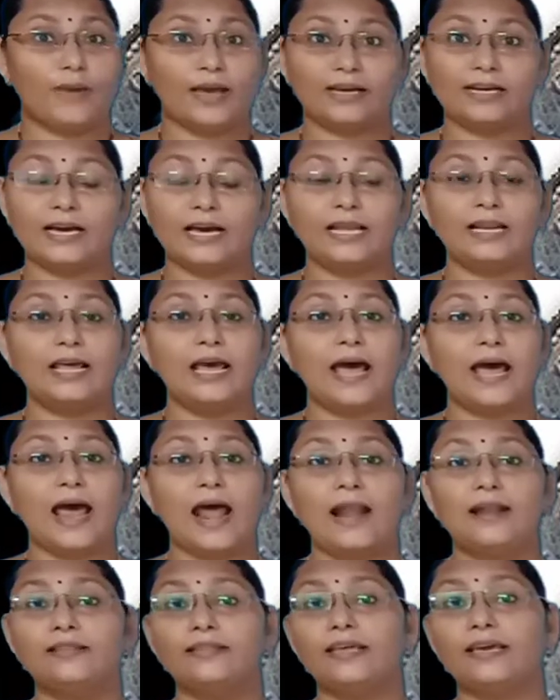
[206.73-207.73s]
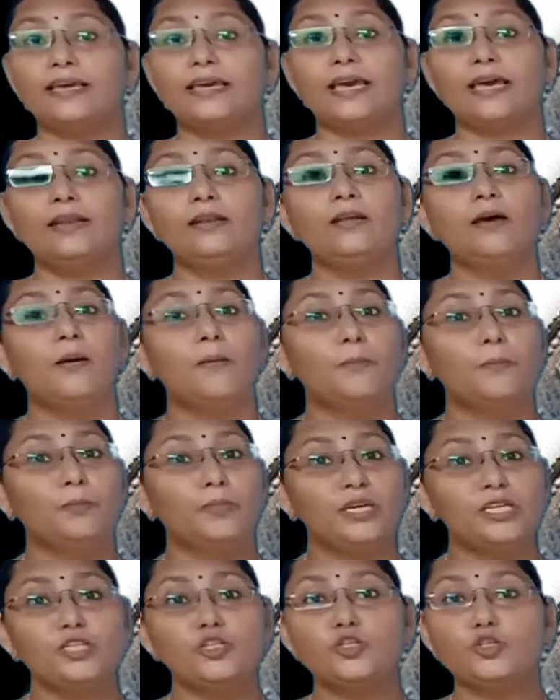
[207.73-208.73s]
Bengal and they can
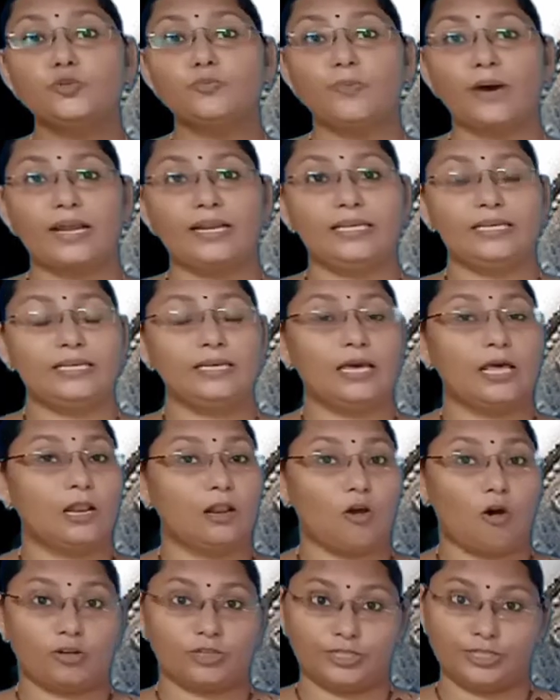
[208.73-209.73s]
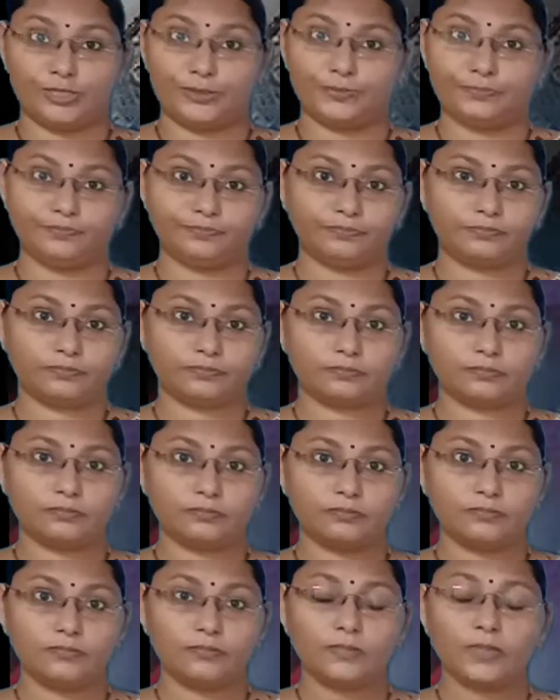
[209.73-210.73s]
mint money a lot.
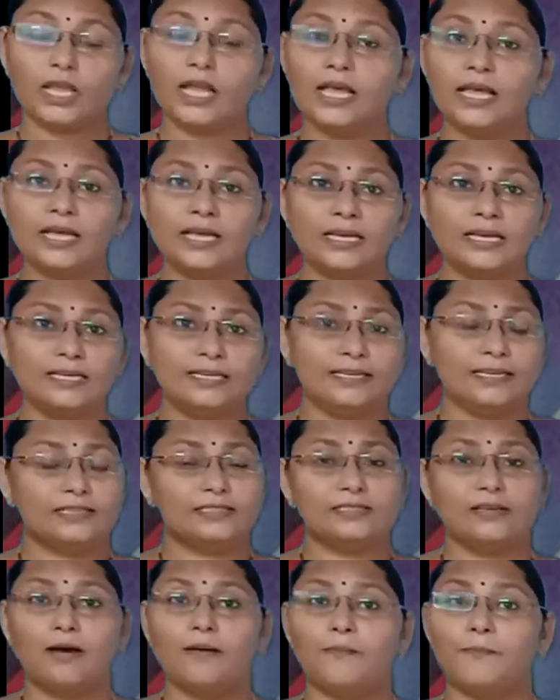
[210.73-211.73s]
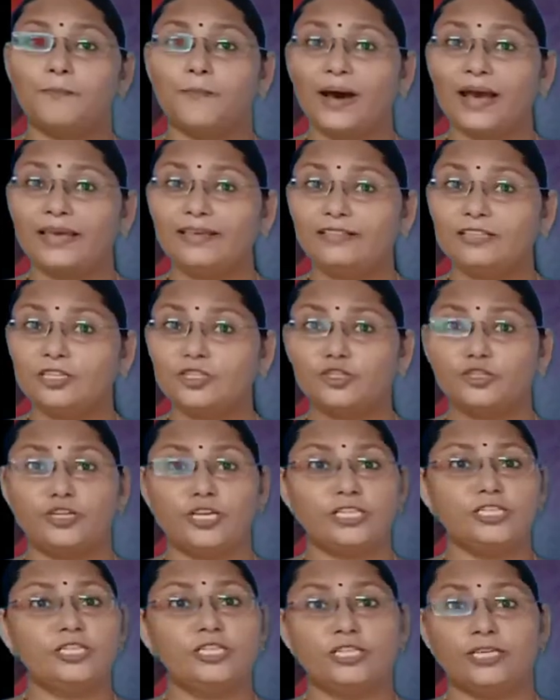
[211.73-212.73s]
Yes, by this
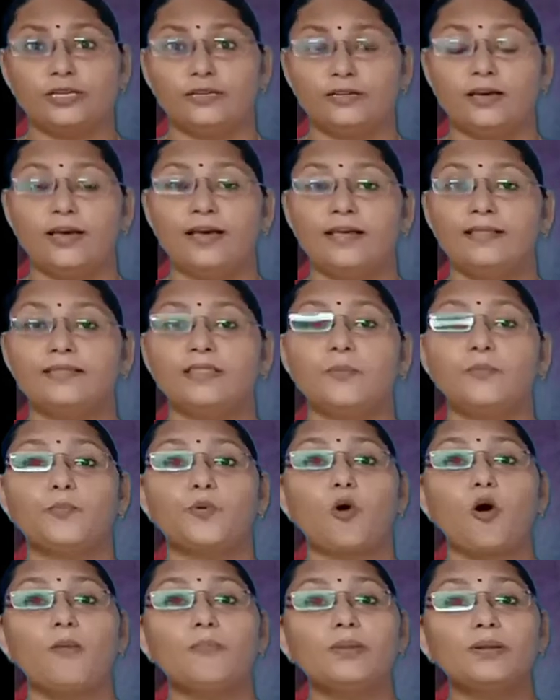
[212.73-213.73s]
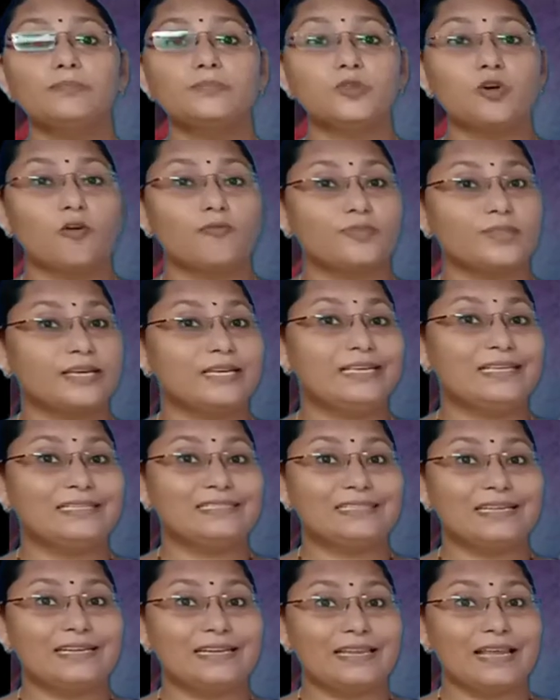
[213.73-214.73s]
decision, the problems of the
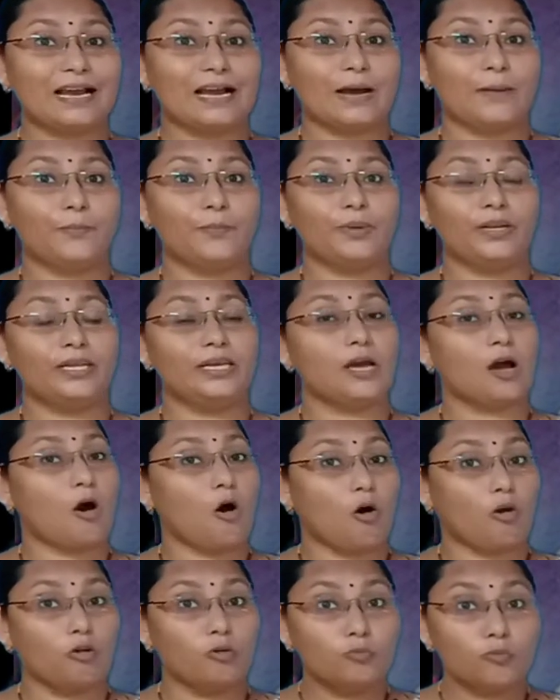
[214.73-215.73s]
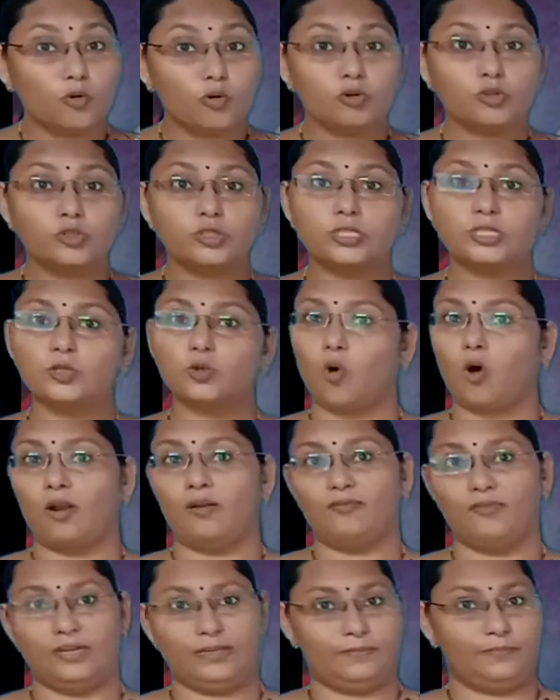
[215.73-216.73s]
East India Company almost
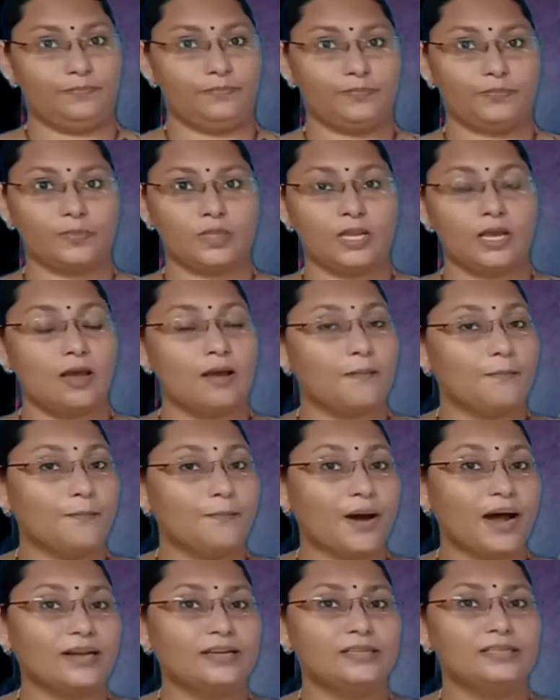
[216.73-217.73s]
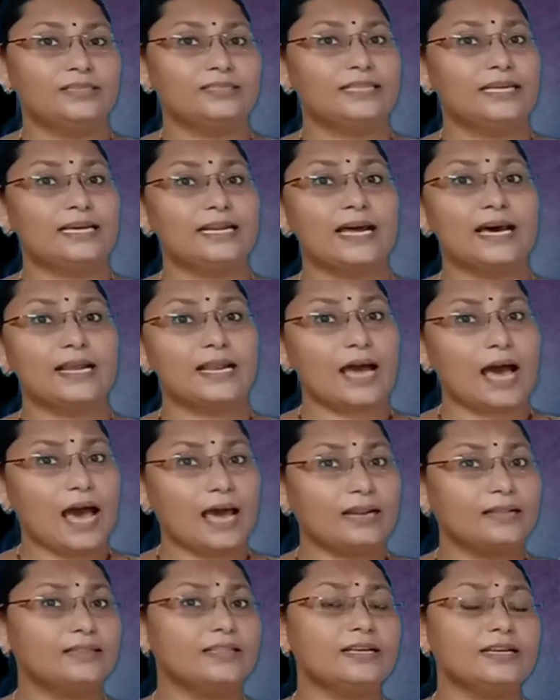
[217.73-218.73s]
solved. But there are
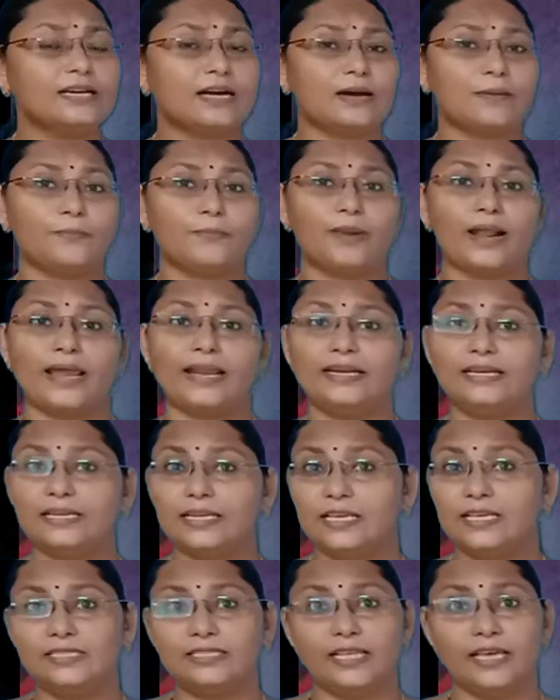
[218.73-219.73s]
another complaint is